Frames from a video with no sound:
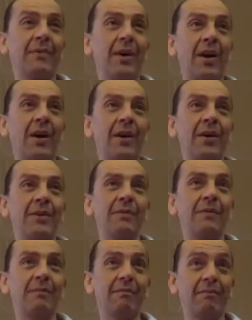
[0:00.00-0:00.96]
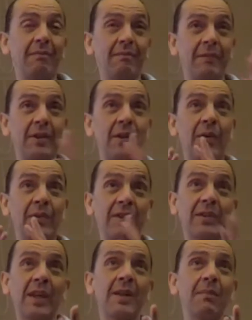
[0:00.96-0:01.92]
on, the
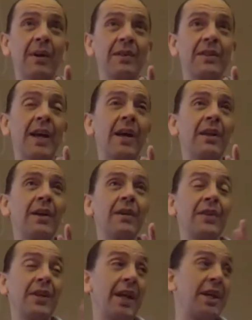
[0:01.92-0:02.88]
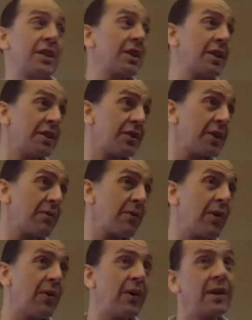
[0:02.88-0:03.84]
state of Montana, the nation in
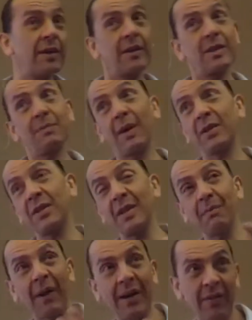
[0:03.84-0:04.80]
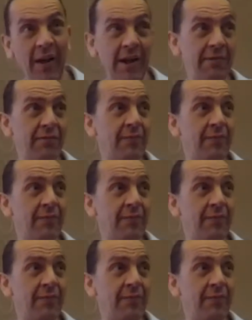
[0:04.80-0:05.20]
general, and especially my life.